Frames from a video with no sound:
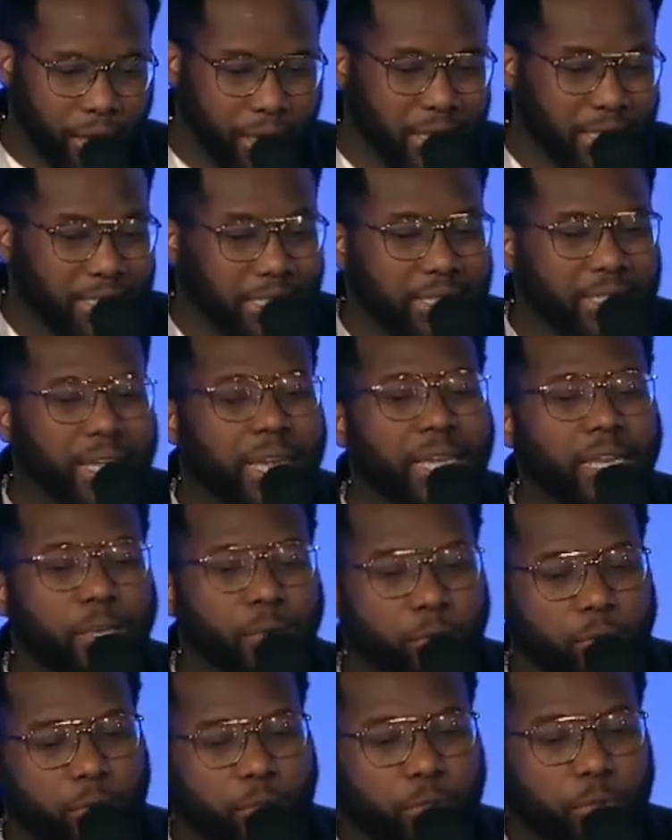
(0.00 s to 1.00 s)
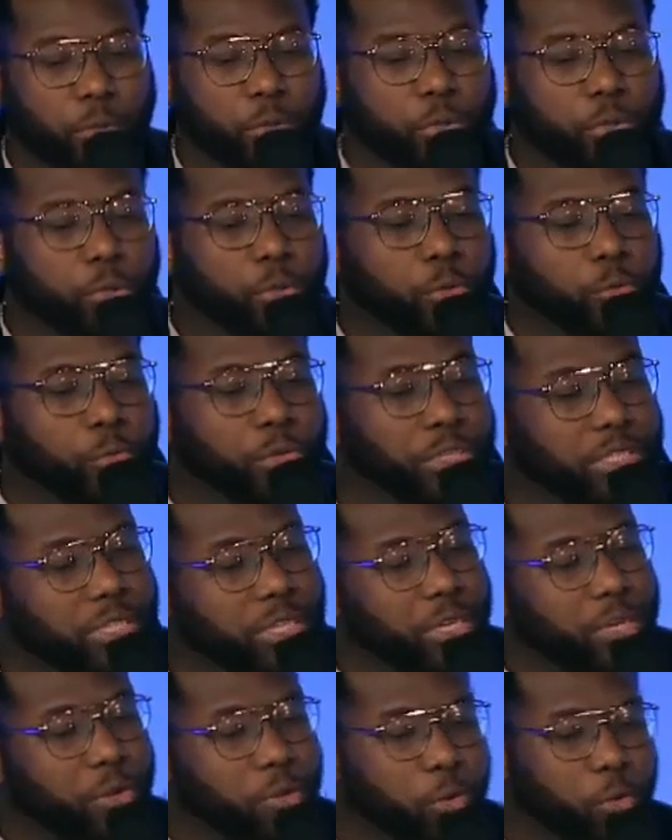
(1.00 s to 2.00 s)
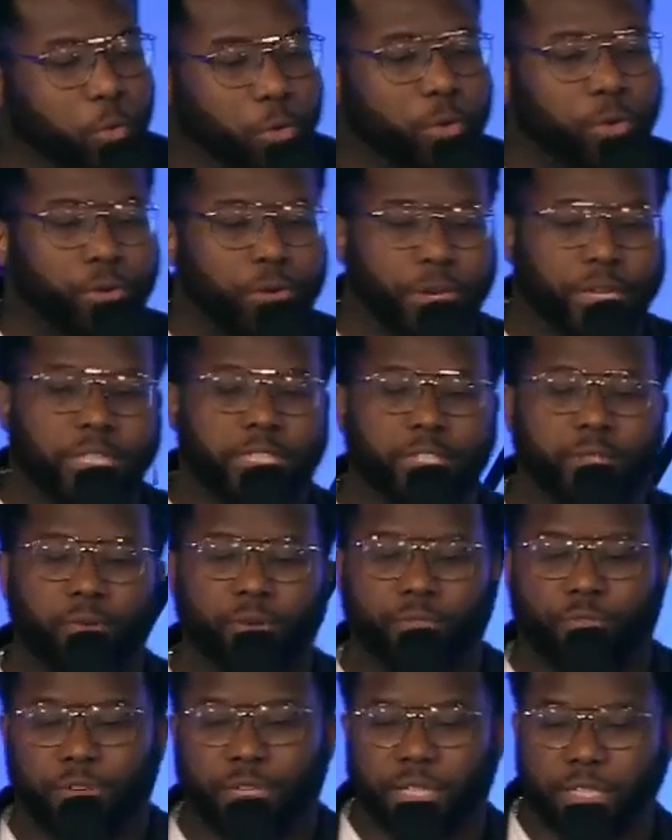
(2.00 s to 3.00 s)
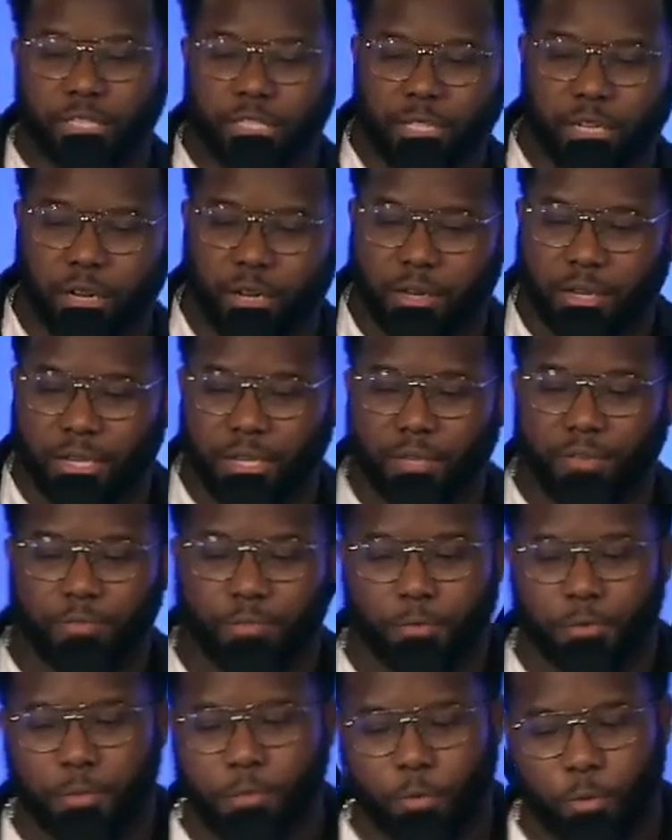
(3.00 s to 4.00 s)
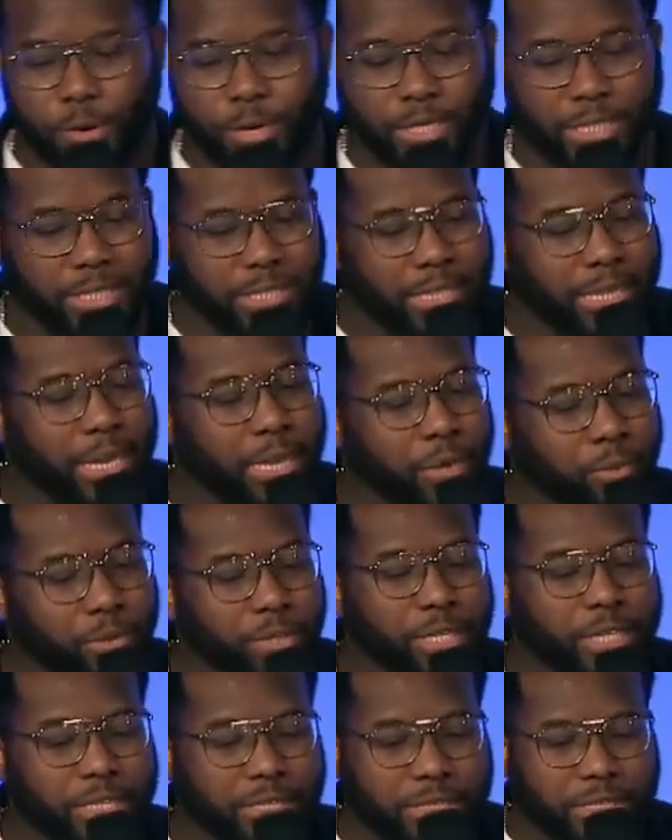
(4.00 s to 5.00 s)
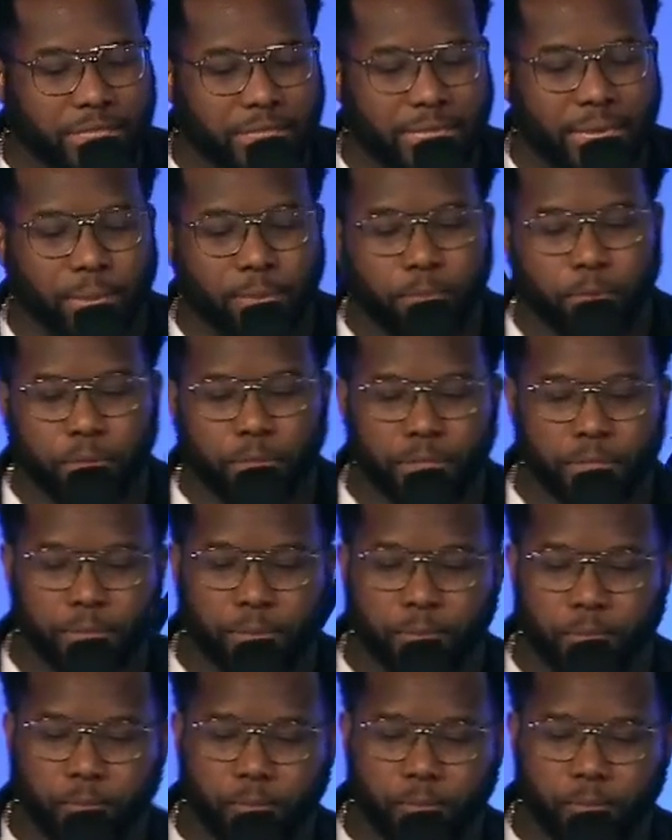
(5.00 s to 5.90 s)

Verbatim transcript: Instead, he withdrew to a region near the wilderness to a village called Ephraim, where he stayed with his disciples.